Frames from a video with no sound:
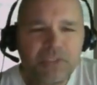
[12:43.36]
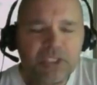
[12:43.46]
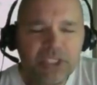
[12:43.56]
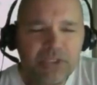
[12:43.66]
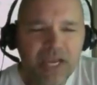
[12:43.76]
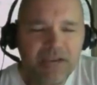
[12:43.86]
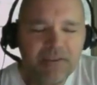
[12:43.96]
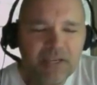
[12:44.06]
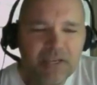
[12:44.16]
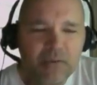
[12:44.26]
you
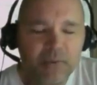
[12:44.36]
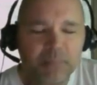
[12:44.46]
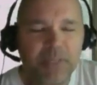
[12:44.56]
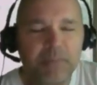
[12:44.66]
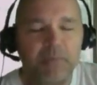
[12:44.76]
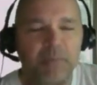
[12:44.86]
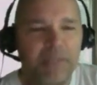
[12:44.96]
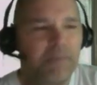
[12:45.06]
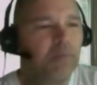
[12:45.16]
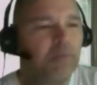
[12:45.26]
have when people
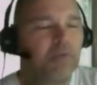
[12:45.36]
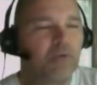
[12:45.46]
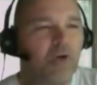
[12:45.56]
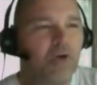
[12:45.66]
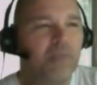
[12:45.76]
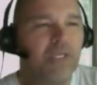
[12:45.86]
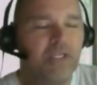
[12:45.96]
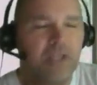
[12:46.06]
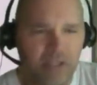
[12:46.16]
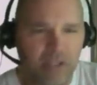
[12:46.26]
people will call me
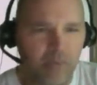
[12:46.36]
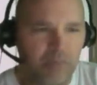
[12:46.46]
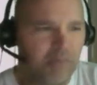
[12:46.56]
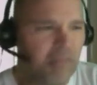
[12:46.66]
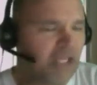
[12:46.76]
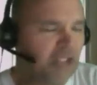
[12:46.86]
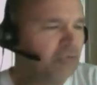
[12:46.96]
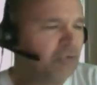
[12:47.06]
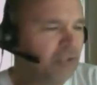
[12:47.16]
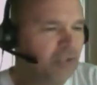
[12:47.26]
well Matt
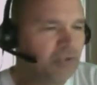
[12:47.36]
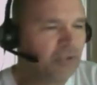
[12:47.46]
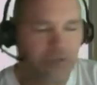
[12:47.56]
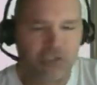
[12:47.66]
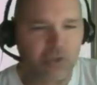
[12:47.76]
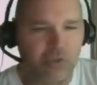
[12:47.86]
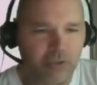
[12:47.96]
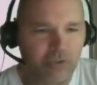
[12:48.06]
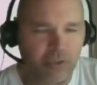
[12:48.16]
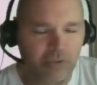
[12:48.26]
you you're you're still
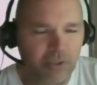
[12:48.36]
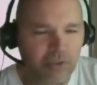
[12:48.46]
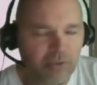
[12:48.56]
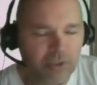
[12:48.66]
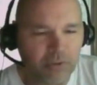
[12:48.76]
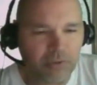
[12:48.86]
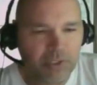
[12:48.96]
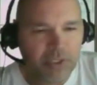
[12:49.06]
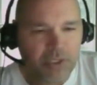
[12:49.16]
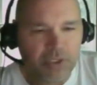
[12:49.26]
you're no you know you don't
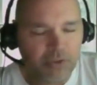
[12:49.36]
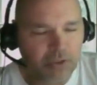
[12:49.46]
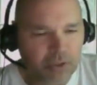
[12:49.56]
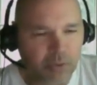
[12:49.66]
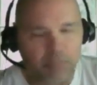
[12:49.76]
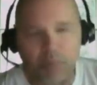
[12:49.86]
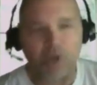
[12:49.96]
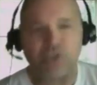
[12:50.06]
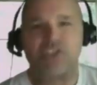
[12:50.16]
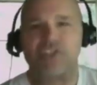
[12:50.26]
you're not doing
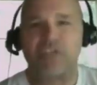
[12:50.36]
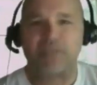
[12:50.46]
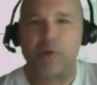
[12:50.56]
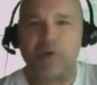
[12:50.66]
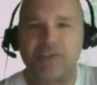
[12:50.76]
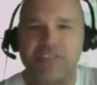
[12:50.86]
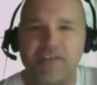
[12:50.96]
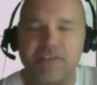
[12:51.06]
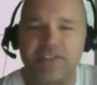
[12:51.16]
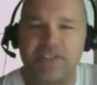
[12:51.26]
marches like Mark
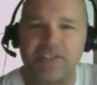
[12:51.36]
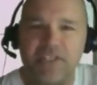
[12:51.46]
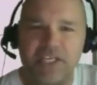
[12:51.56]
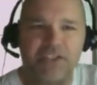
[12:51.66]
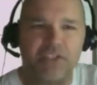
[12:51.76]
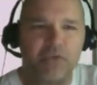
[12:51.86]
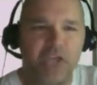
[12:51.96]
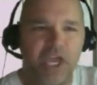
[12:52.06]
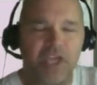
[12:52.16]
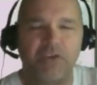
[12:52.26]
Devlin in in the
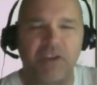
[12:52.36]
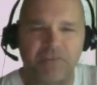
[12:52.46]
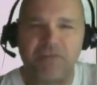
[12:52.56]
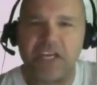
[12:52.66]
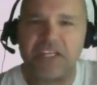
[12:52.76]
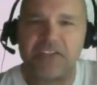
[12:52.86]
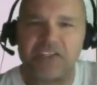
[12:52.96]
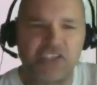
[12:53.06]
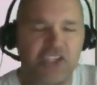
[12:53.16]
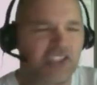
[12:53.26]
UK you're not fighting the
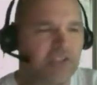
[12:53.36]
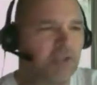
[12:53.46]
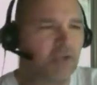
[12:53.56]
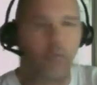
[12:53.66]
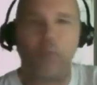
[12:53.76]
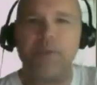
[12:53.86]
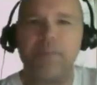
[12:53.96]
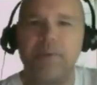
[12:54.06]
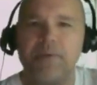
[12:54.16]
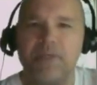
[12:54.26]
system you're a wimp